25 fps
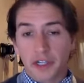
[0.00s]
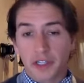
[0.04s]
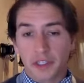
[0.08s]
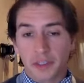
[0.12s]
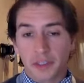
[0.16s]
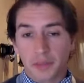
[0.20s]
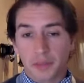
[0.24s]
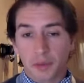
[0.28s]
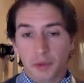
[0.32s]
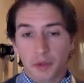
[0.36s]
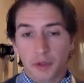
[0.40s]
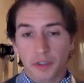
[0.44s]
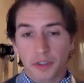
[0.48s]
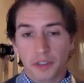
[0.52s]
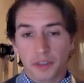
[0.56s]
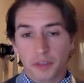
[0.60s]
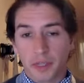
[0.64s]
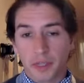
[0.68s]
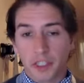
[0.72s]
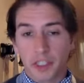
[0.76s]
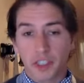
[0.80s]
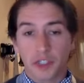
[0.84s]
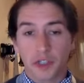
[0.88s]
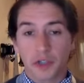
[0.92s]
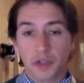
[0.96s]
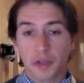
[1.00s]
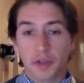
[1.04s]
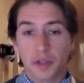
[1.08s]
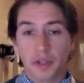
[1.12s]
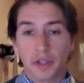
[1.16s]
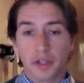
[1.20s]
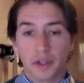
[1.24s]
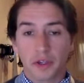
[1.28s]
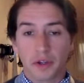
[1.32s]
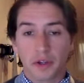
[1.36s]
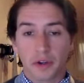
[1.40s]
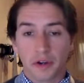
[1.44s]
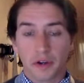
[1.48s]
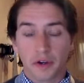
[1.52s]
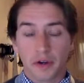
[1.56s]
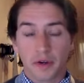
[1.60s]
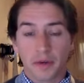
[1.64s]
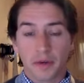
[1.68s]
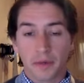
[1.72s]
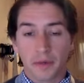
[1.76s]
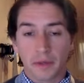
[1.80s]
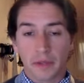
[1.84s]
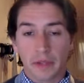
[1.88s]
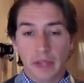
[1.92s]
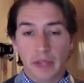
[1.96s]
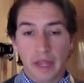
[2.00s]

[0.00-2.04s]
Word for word: it's important to make sure that you're